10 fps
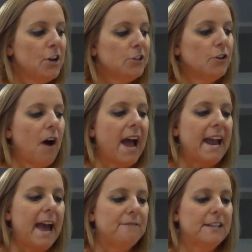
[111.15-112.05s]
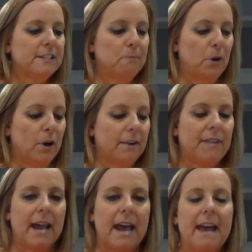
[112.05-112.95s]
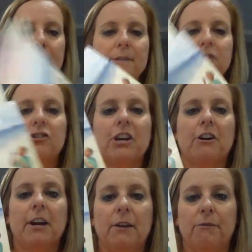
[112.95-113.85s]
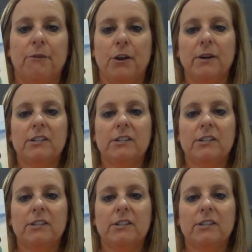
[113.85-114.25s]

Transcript: So I have this book that I have been sharing with you.